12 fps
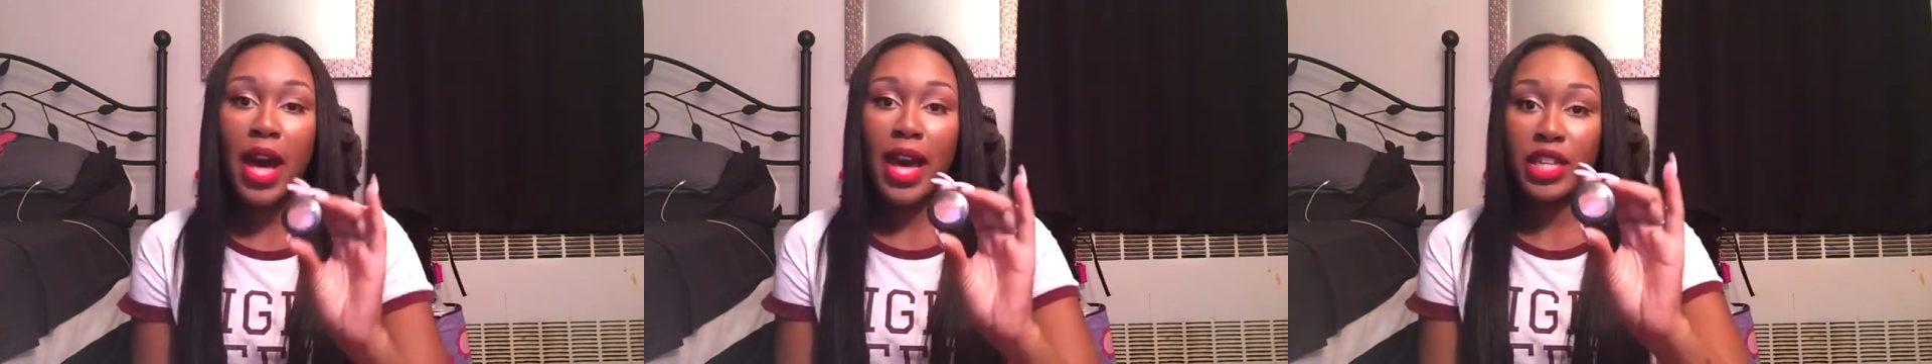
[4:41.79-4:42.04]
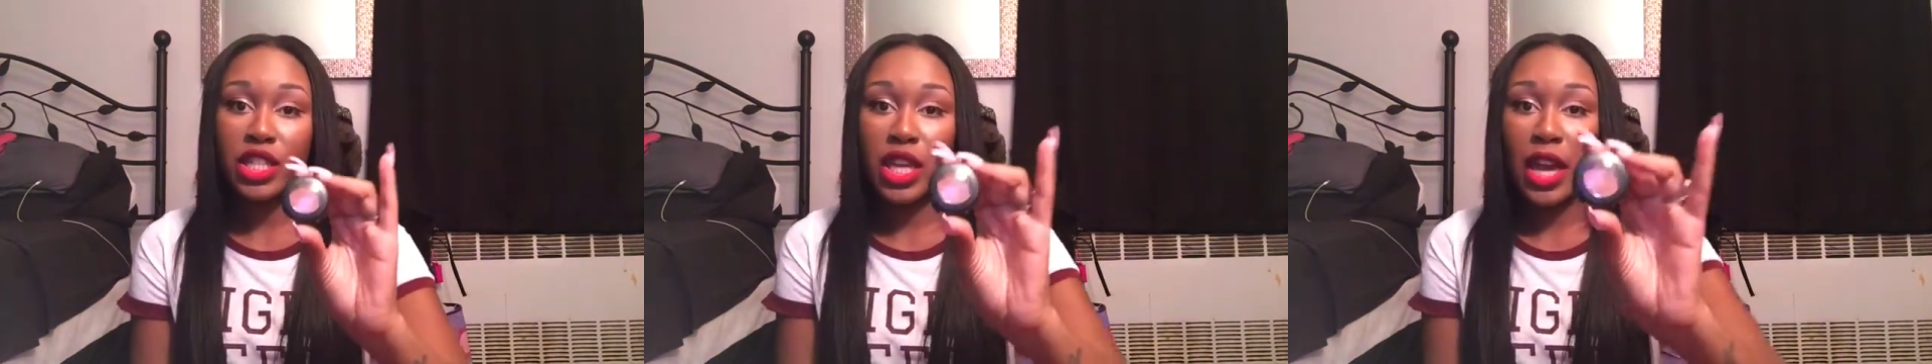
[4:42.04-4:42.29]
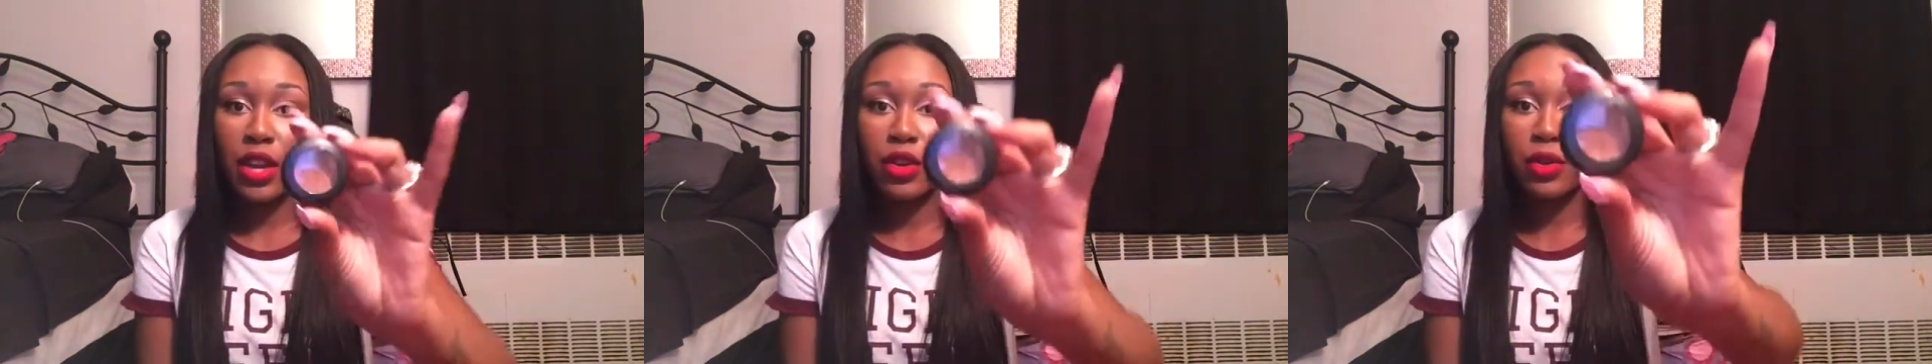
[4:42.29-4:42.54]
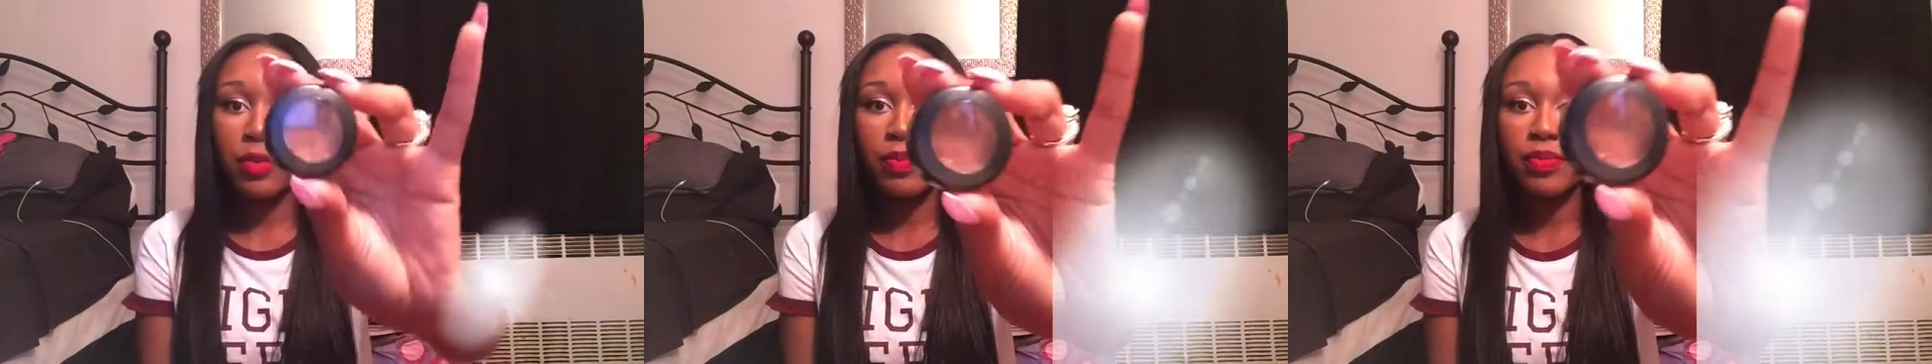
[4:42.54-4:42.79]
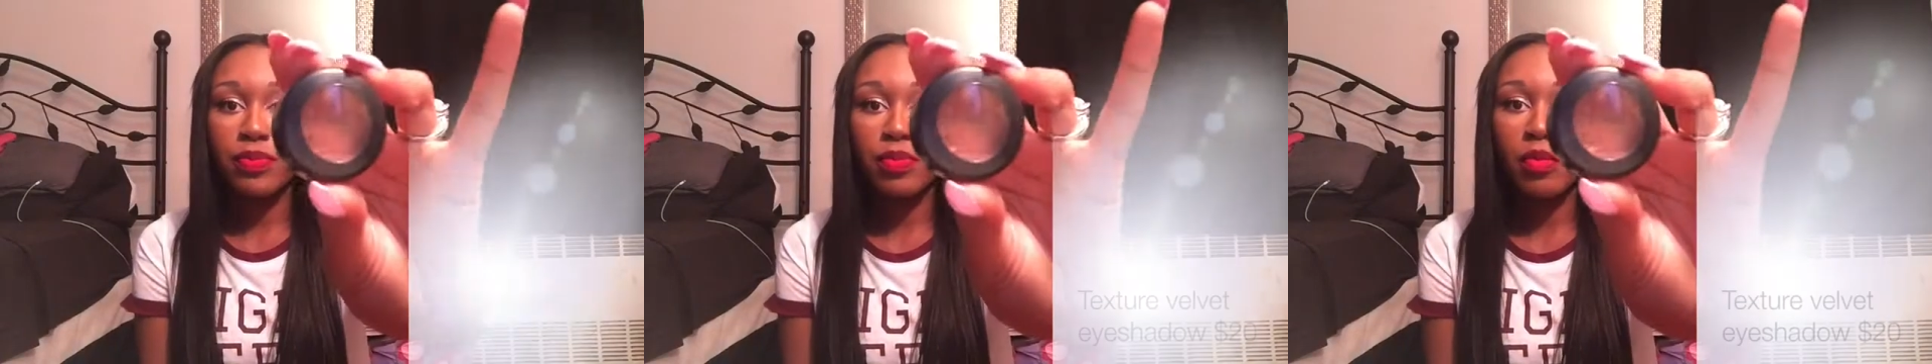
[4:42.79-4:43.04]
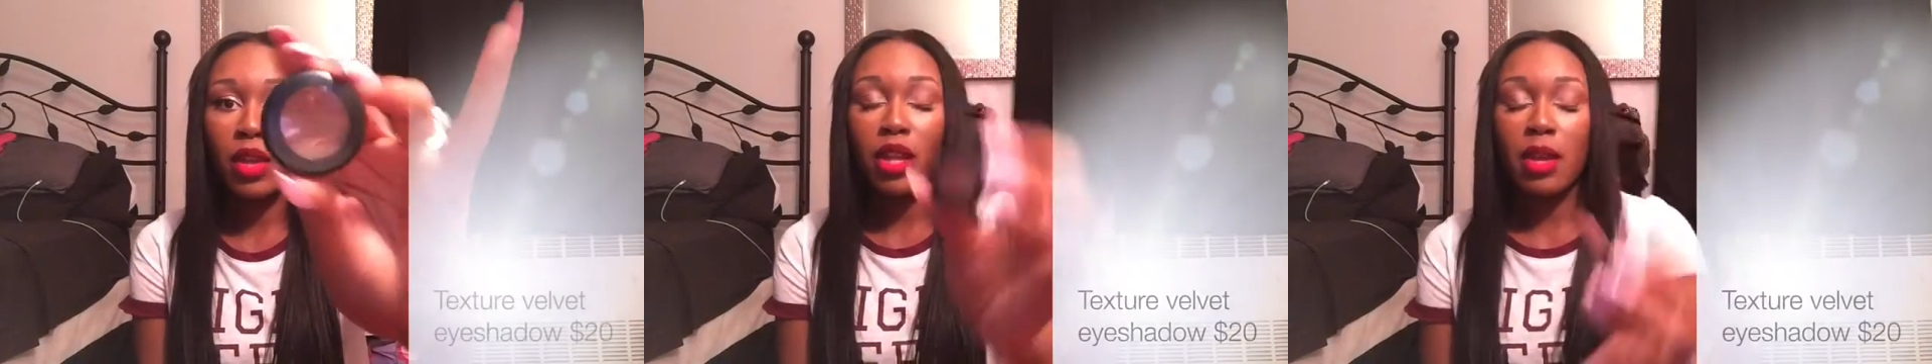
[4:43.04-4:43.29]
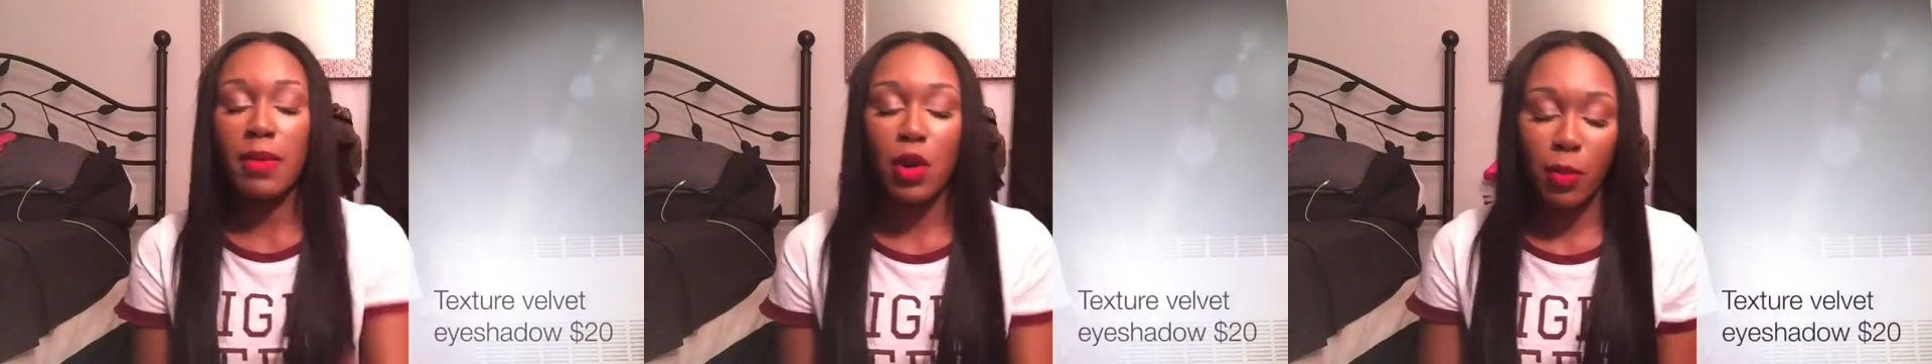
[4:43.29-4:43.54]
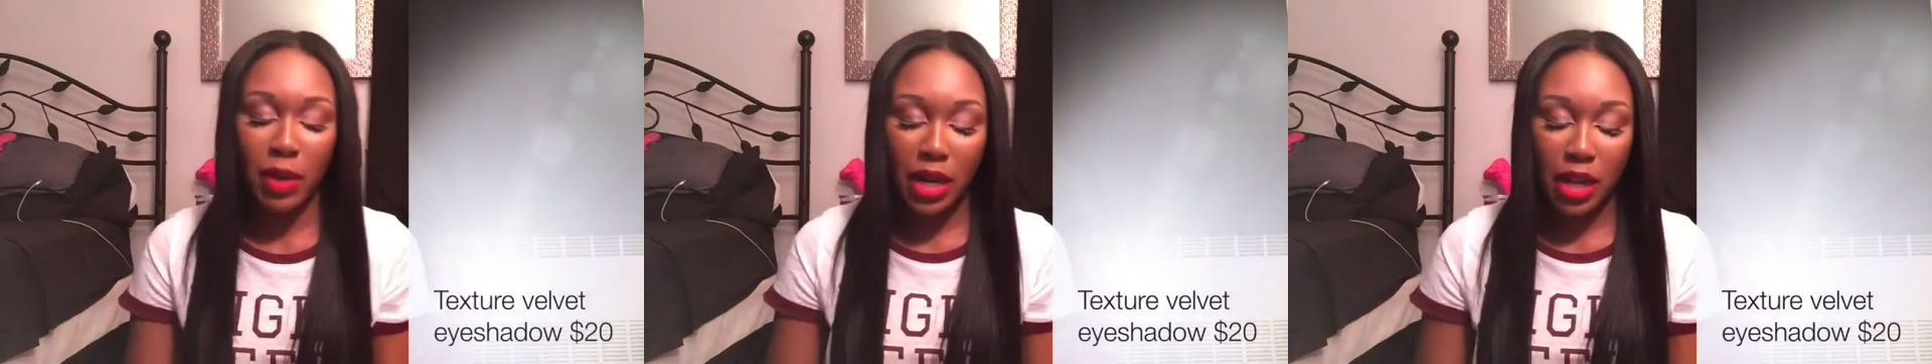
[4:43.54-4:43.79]
eyeshadow. Let me
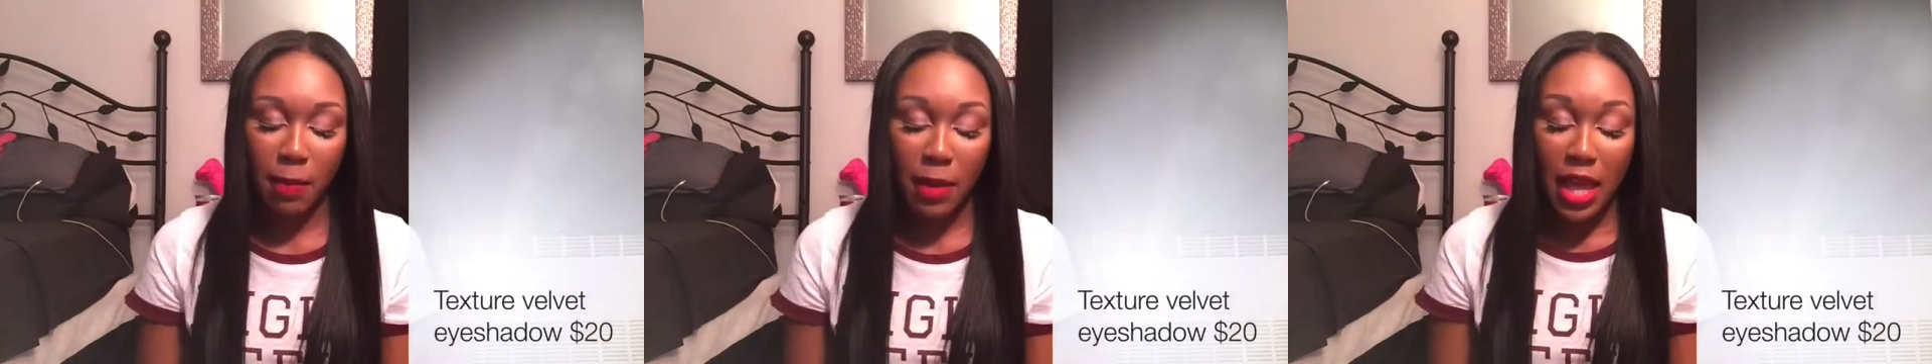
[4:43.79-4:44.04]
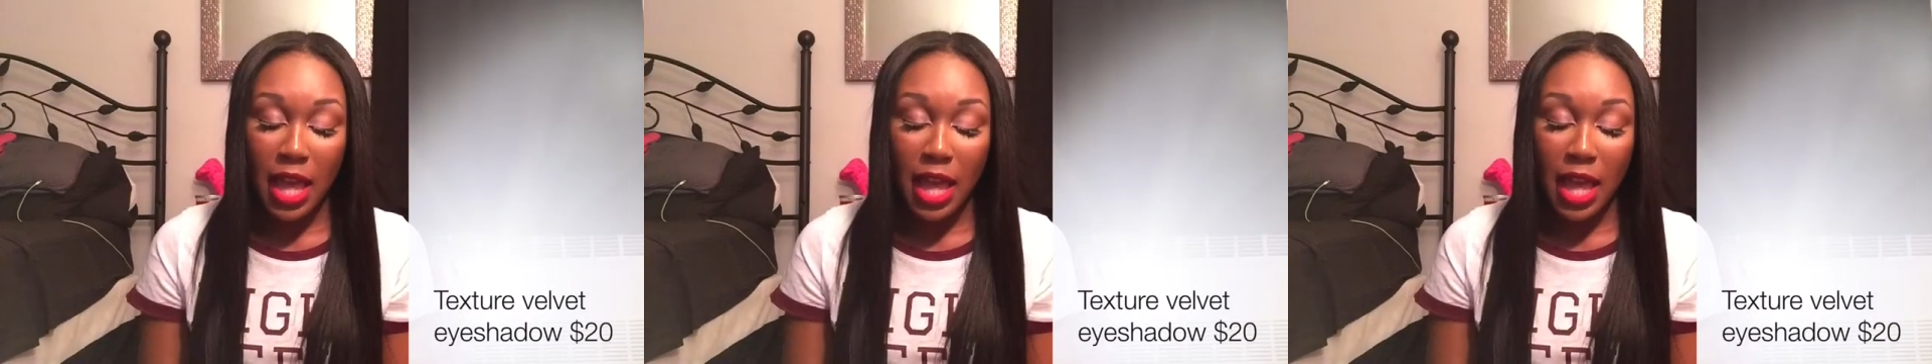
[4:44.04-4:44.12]
open it up.